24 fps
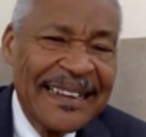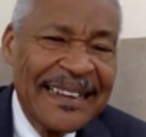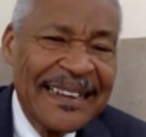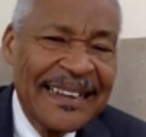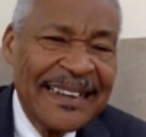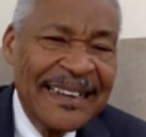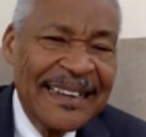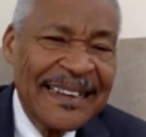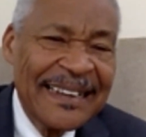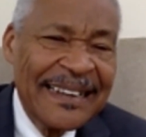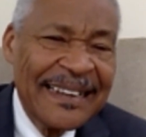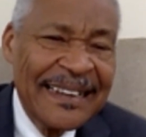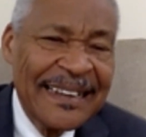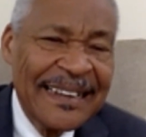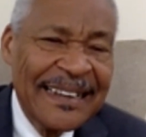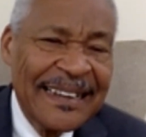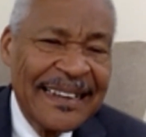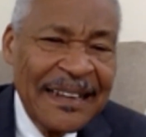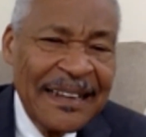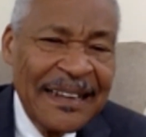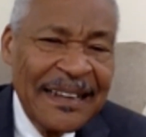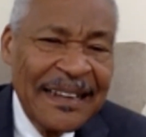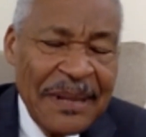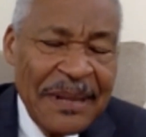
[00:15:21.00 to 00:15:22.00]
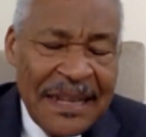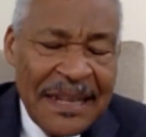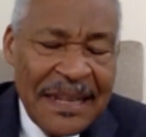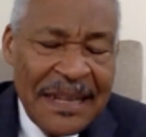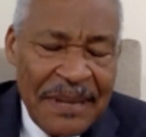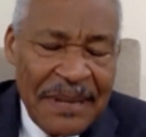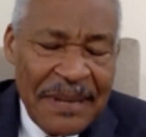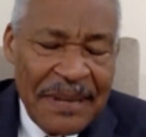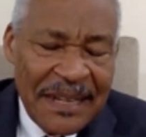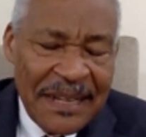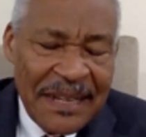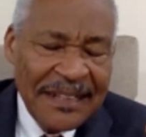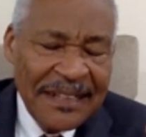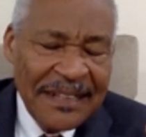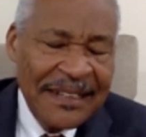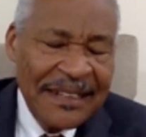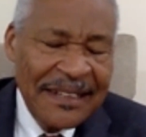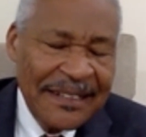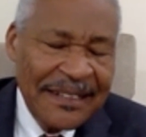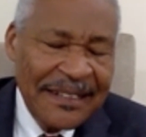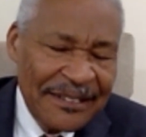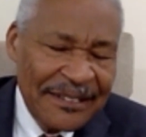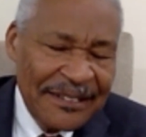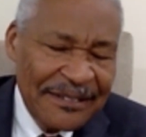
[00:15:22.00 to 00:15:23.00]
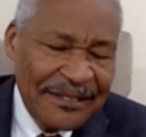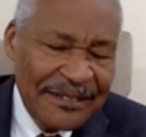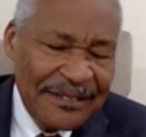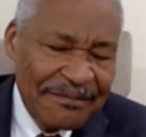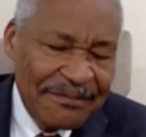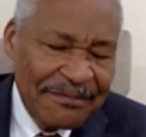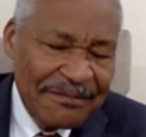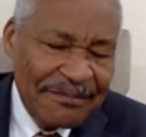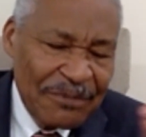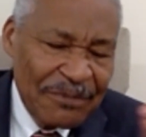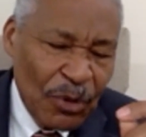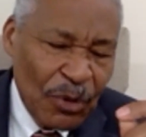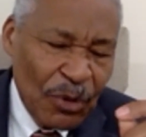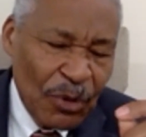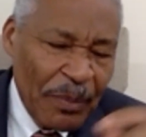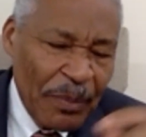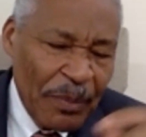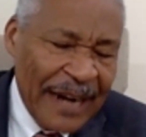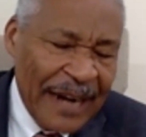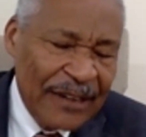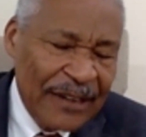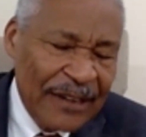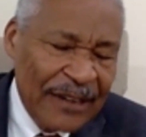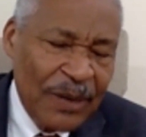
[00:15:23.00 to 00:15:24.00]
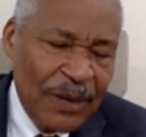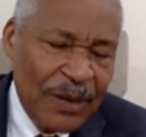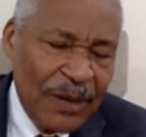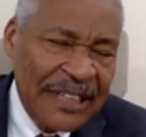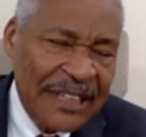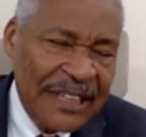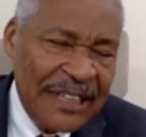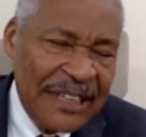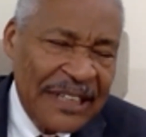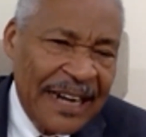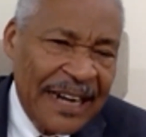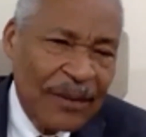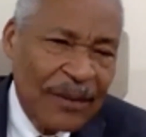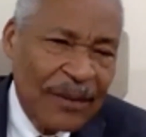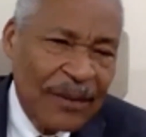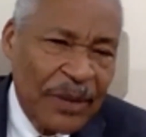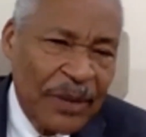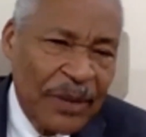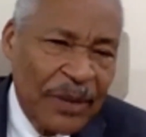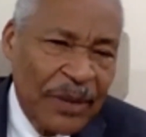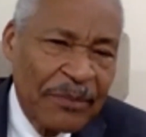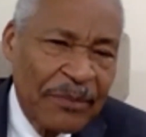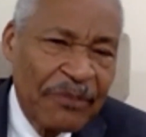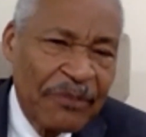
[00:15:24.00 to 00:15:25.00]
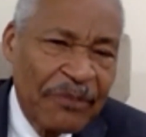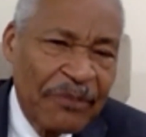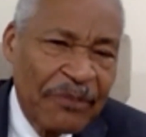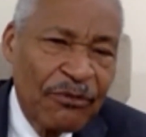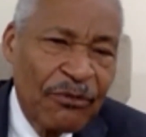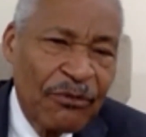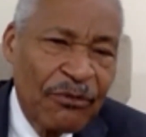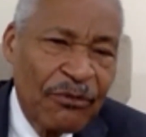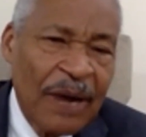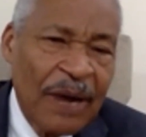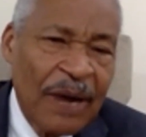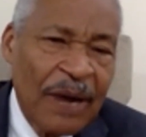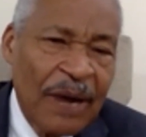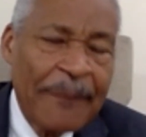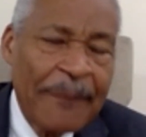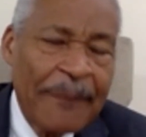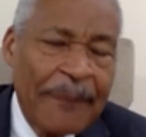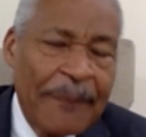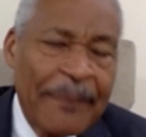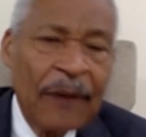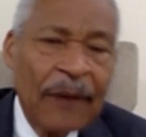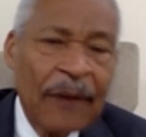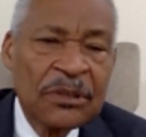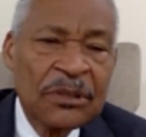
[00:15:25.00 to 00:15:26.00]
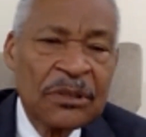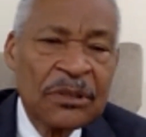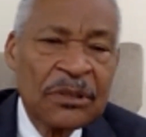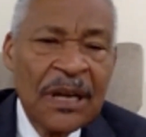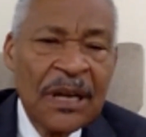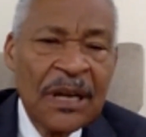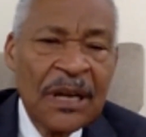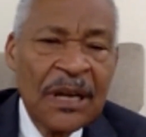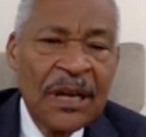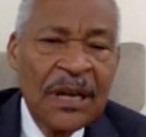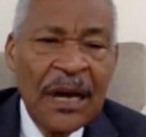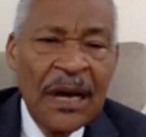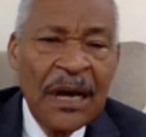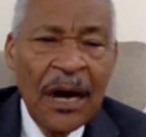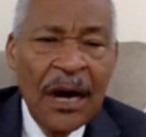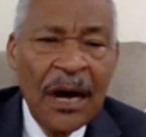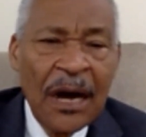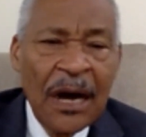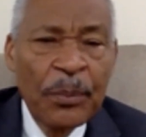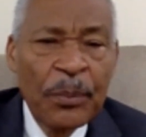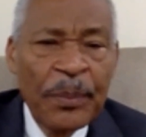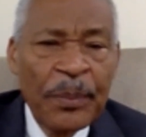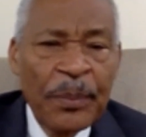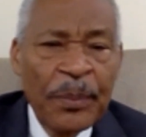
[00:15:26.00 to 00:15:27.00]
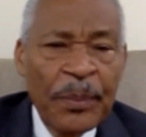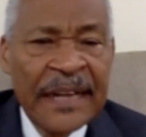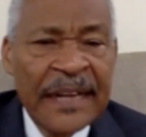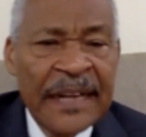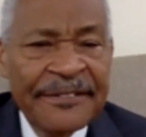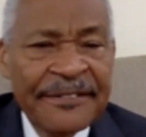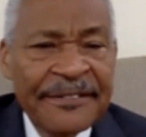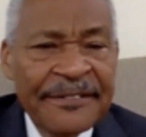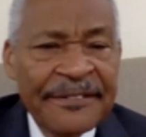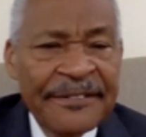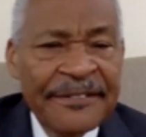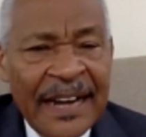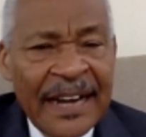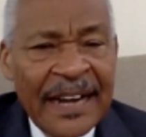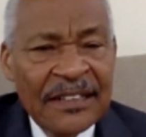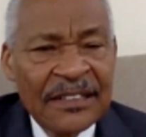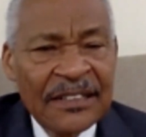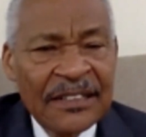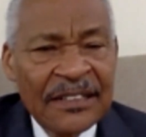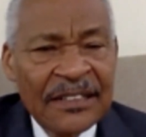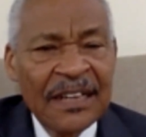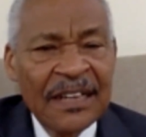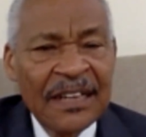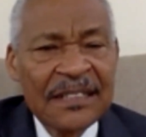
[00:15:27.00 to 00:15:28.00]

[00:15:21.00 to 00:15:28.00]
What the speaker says: Let me go back to what I started with before about how pain defines us